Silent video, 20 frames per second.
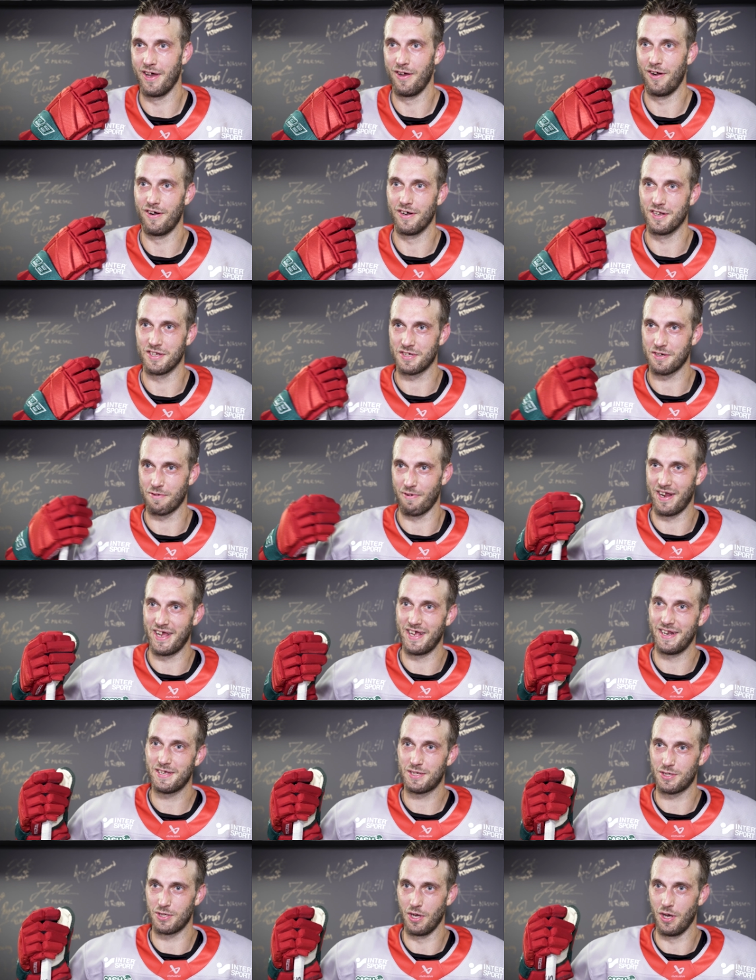I heard it's
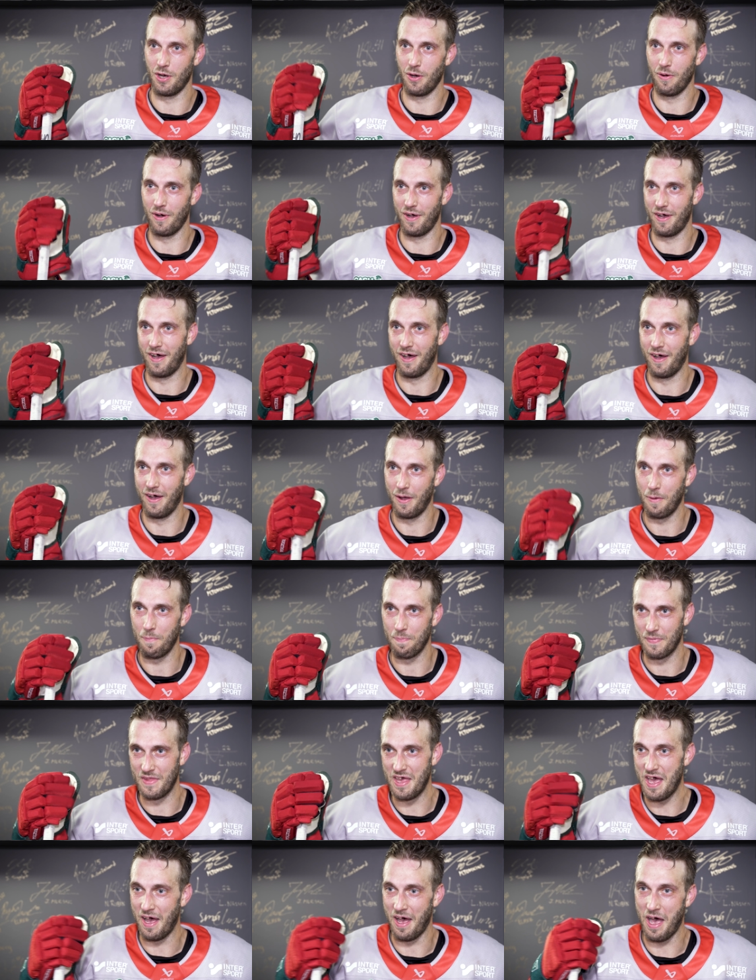great. So uh,
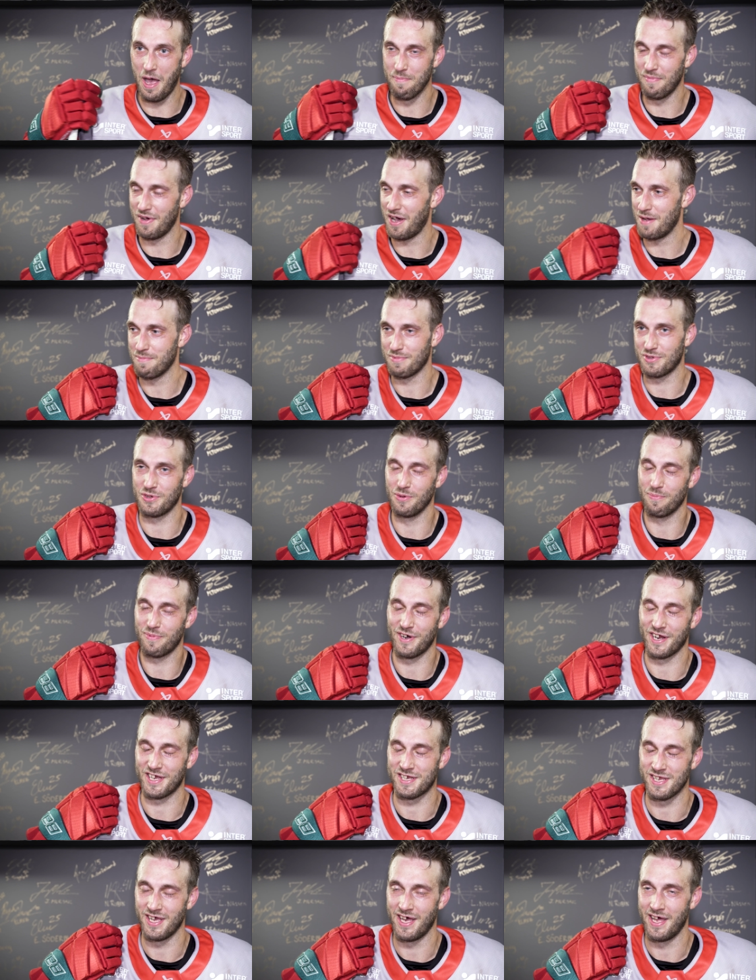yeah, I'm, I'm
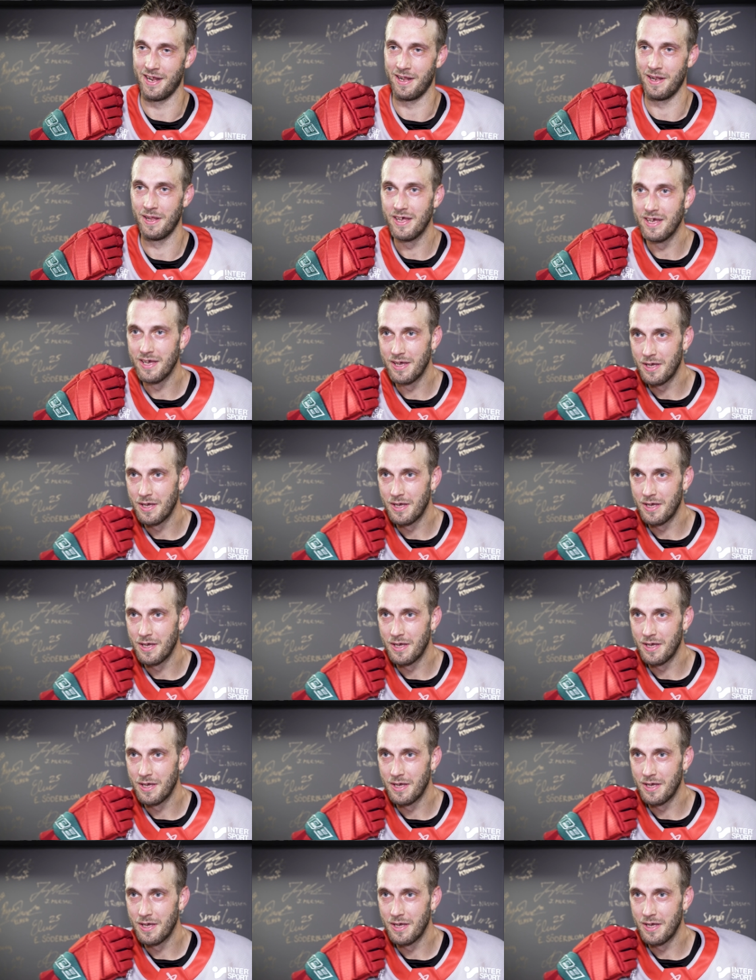super excited.